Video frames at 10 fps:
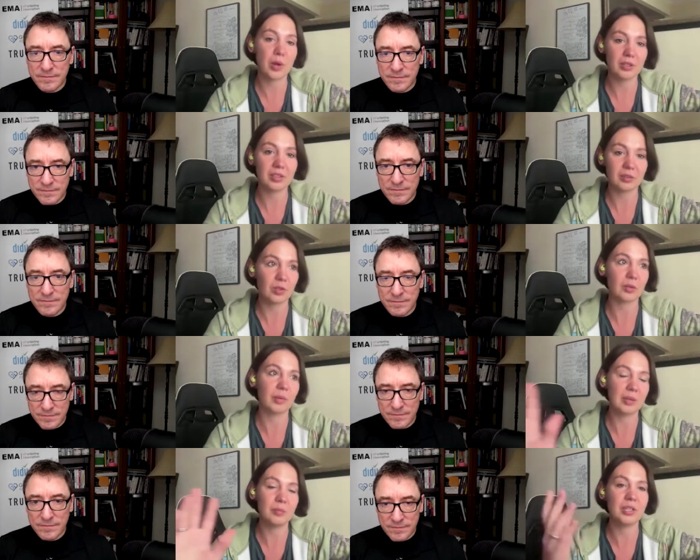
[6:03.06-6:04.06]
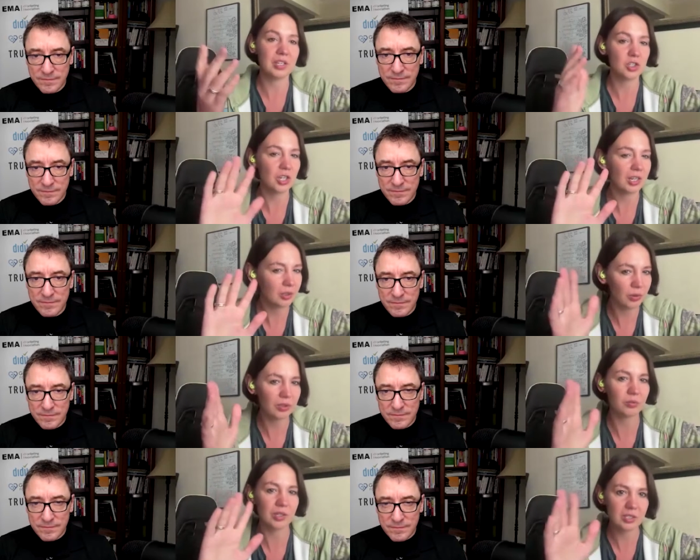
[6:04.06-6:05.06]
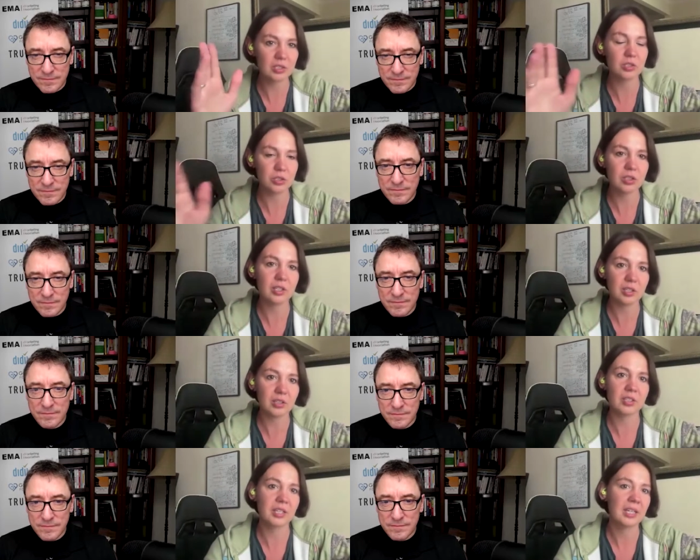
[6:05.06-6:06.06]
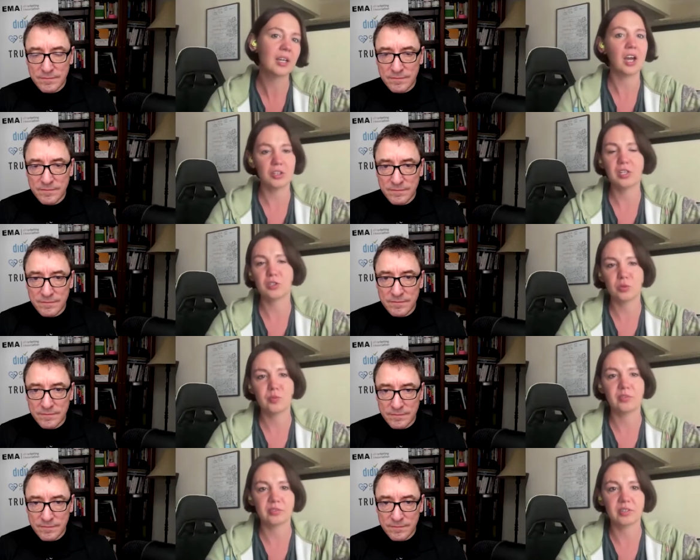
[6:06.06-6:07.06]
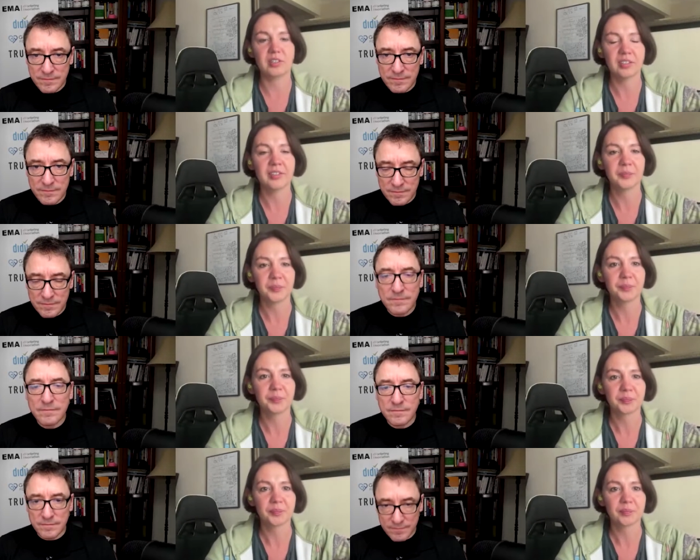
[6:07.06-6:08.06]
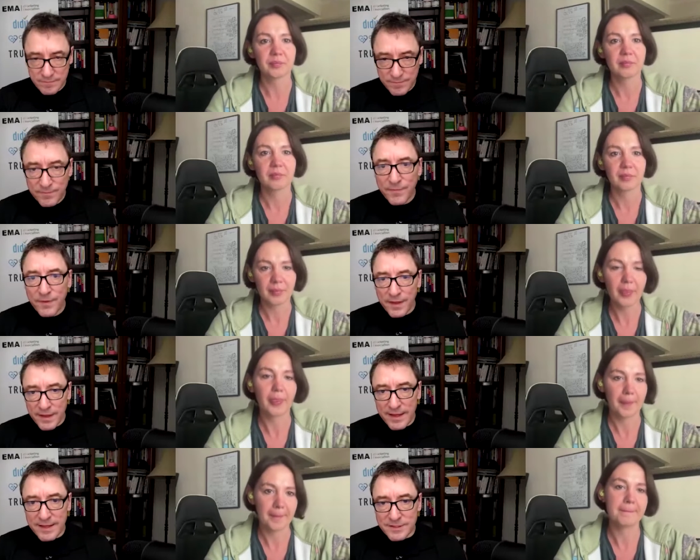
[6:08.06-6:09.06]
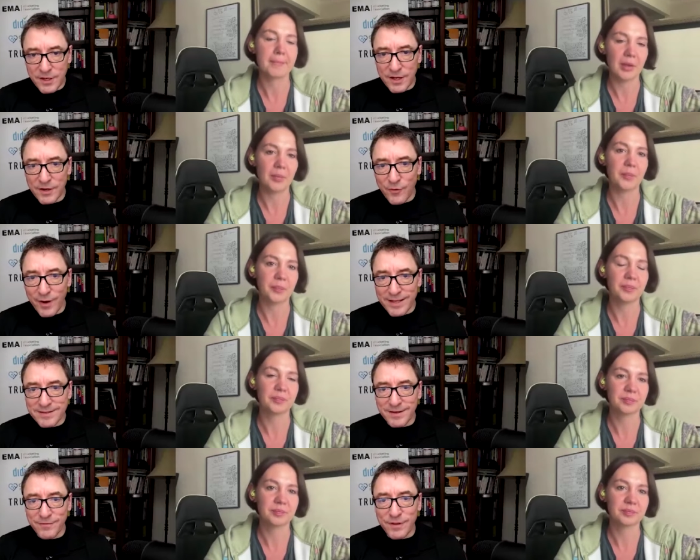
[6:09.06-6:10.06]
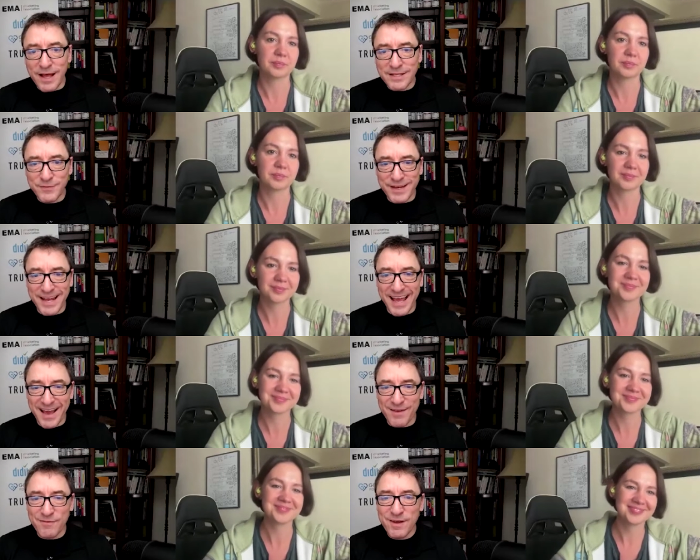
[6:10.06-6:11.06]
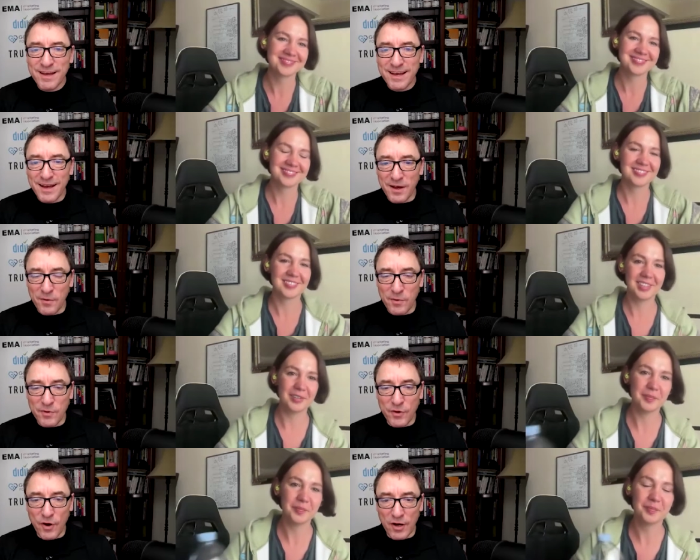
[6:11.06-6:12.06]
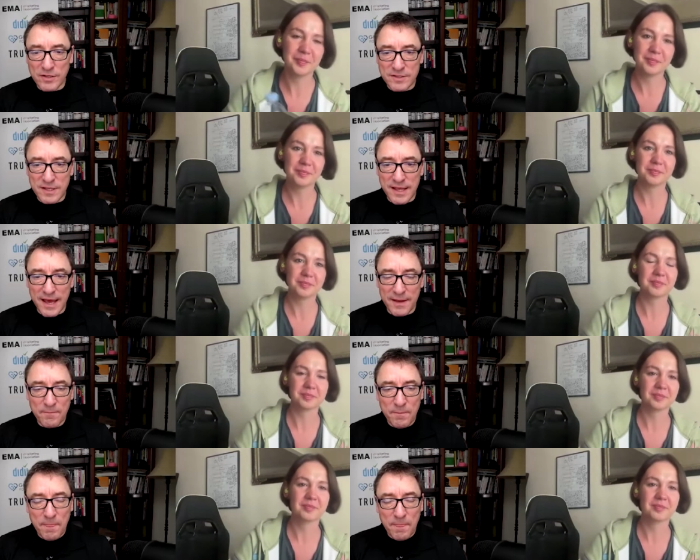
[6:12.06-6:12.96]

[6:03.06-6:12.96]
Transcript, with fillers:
Speaker 1: spot that there might be a genuine risk to your health, uh, that should be free.
Speaker 2: Mm-hmm. Yeah, it's a, yeah. great uh, philosophy to have uh, with yeah. regards to that.